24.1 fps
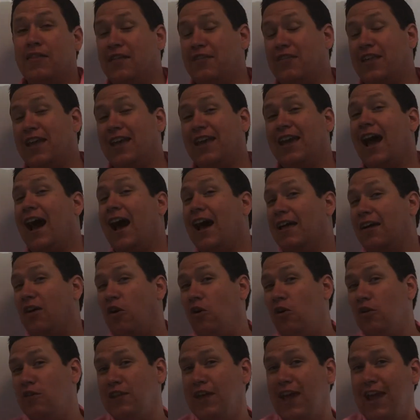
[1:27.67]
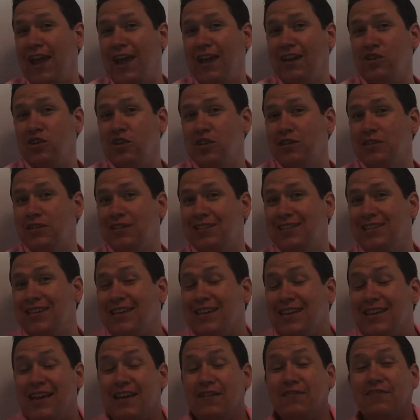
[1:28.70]
that they got all the agents to
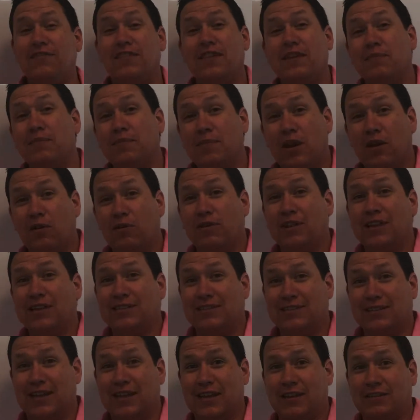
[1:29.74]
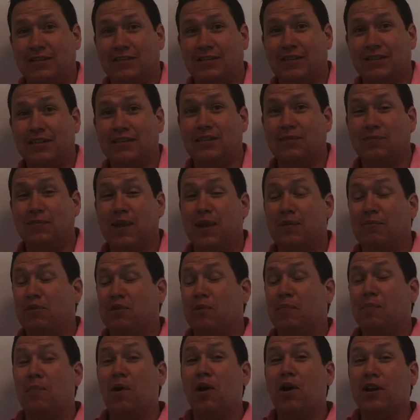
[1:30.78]
give them their listings to be able
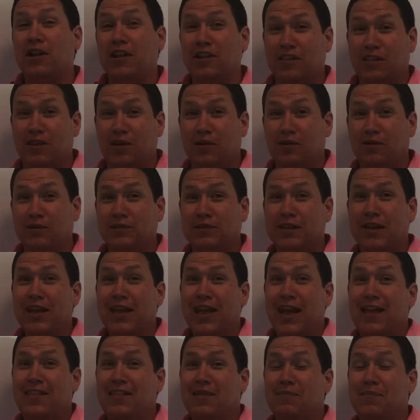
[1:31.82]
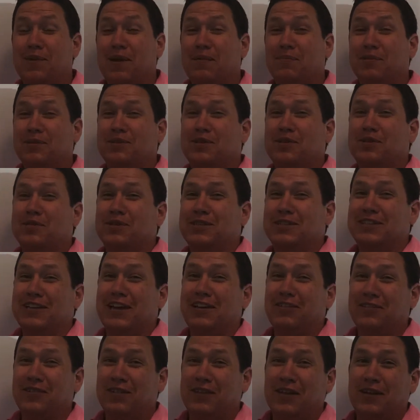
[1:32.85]
to market those and then be able to
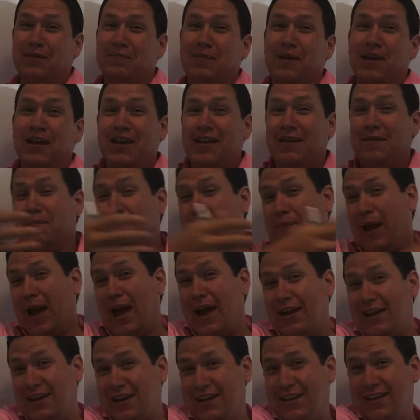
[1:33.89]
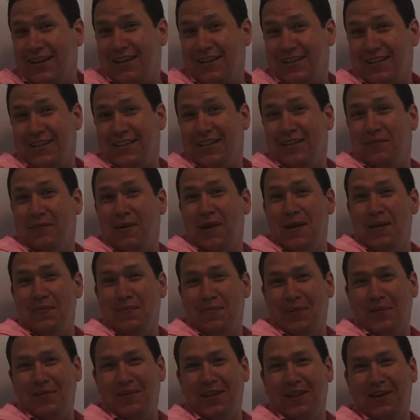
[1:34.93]
sell them back the
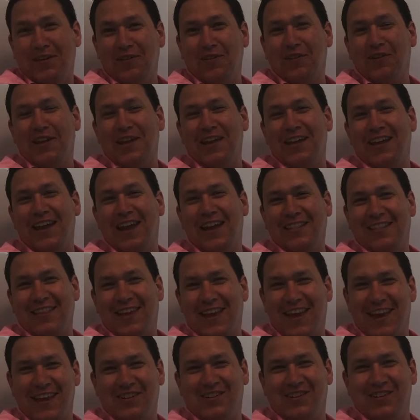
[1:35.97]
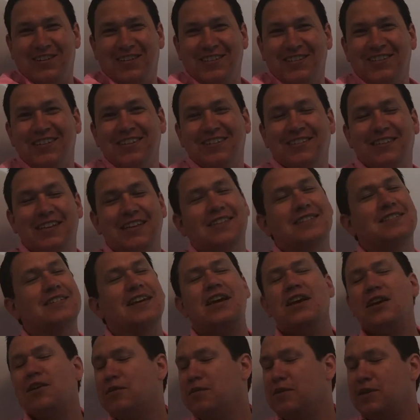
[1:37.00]
people that are looking at the agent's listings,
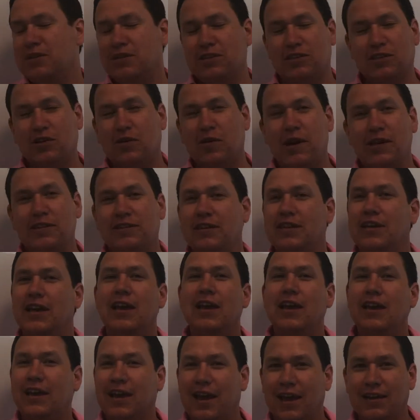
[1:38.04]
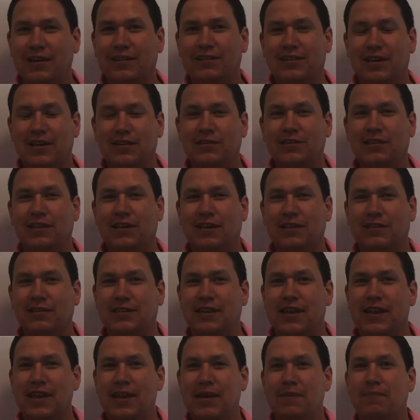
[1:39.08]
which is crazy. Kind of sounds like a
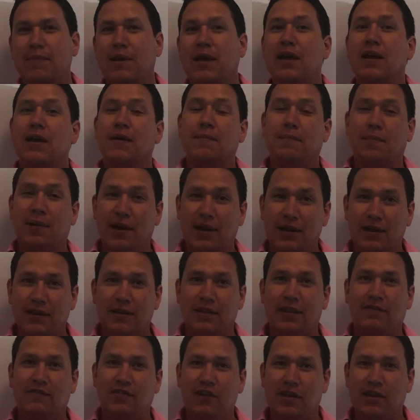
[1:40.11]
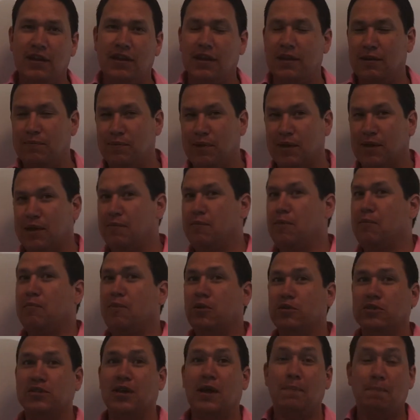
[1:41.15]
scheme, but they've done it and become a
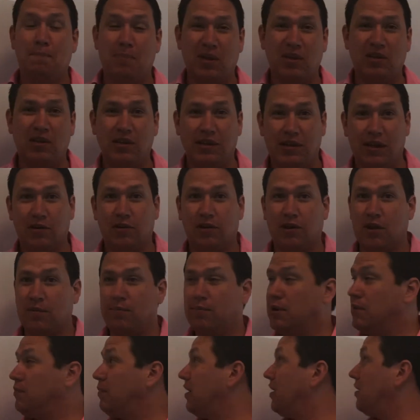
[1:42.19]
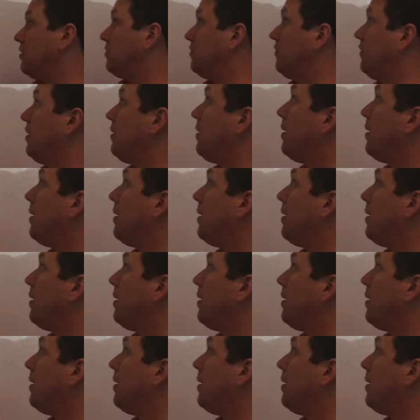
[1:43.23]
multi-billion-dollar company because of